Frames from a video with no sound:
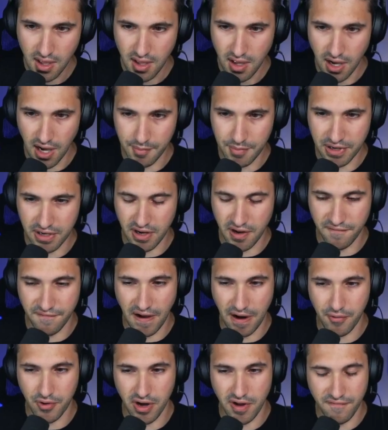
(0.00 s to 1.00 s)
I mean, if
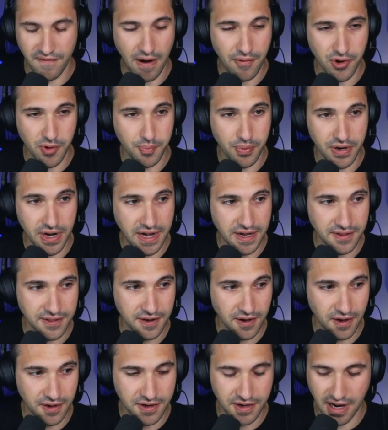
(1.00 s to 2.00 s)
I were to put anything
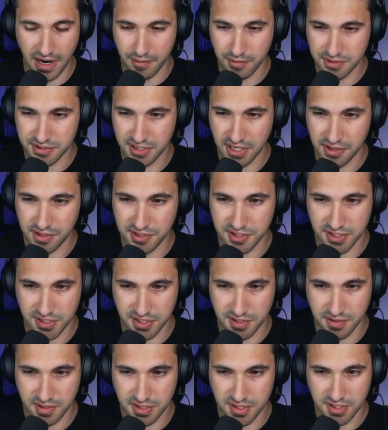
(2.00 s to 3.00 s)
on it, I would say this
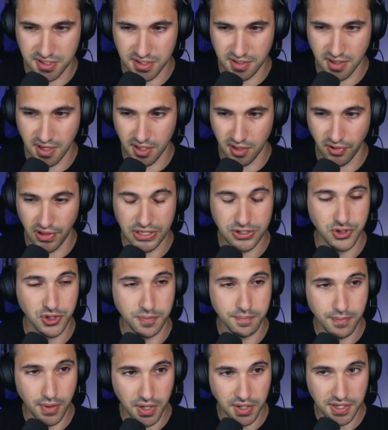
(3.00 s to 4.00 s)
is an electric
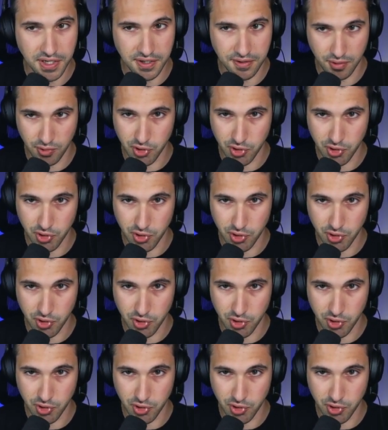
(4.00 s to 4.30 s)
monkey or